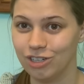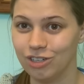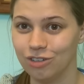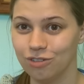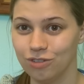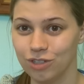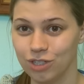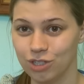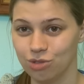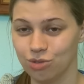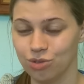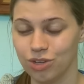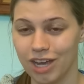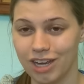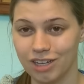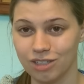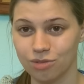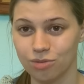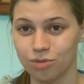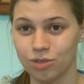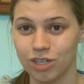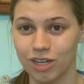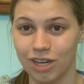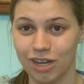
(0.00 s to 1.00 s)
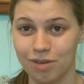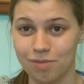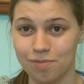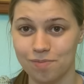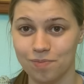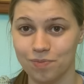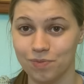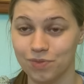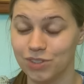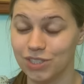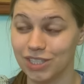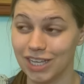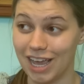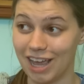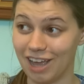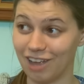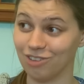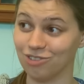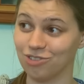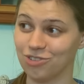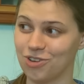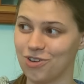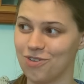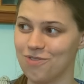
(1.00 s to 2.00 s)
to visualize what I'm
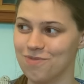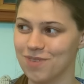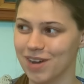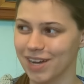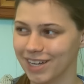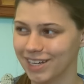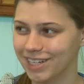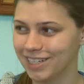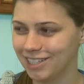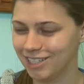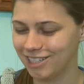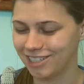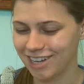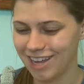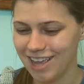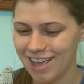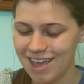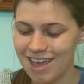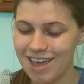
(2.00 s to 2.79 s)
saying so much.